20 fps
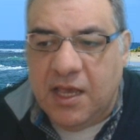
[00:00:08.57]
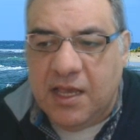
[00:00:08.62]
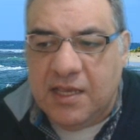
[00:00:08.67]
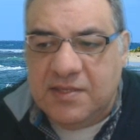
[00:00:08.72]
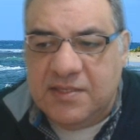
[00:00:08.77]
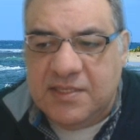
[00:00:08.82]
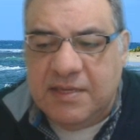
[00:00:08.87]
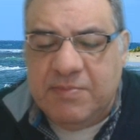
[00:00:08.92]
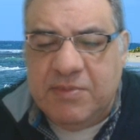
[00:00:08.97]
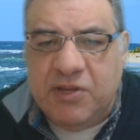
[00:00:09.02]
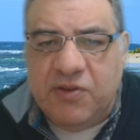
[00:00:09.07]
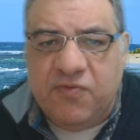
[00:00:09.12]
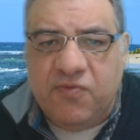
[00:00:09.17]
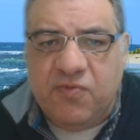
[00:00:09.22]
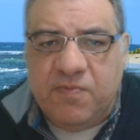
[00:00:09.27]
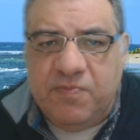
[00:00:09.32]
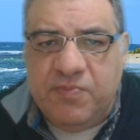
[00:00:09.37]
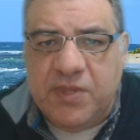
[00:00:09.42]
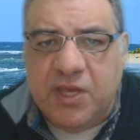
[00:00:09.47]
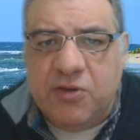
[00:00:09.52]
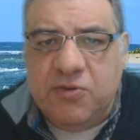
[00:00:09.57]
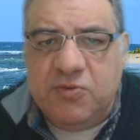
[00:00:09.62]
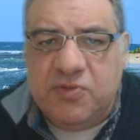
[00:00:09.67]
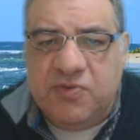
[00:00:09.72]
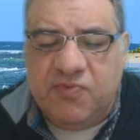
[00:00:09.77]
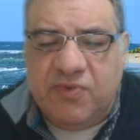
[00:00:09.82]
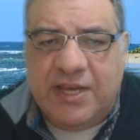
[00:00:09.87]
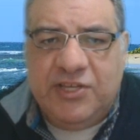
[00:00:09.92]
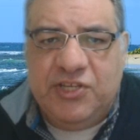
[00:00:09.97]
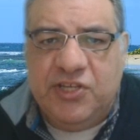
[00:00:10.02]
similar node
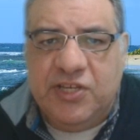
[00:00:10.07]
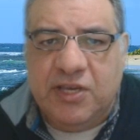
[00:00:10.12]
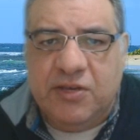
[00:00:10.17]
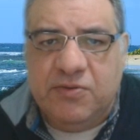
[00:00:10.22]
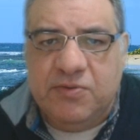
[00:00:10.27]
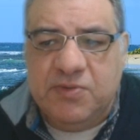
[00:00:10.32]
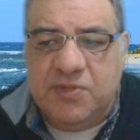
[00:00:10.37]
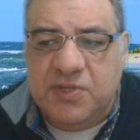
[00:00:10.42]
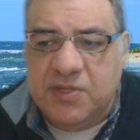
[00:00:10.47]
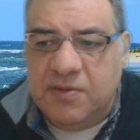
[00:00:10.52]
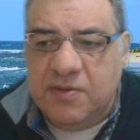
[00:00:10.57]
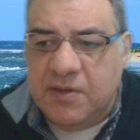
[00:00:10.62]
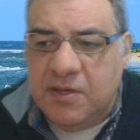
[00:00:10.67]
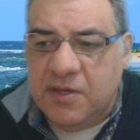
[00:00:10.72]
ratios.